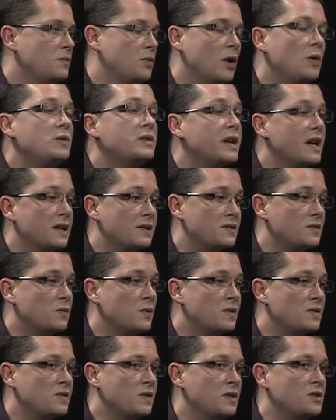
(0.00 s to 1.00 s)
protest
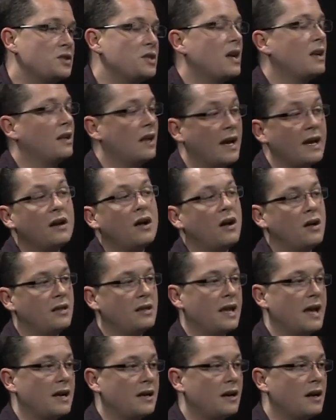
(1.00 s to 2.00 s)
was to shed light on
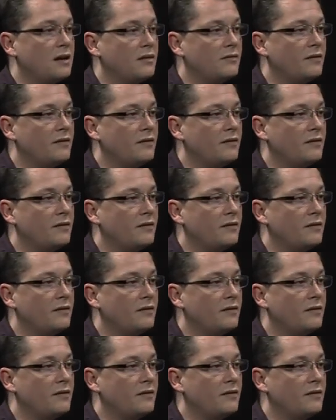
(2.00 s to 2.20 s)
that kind of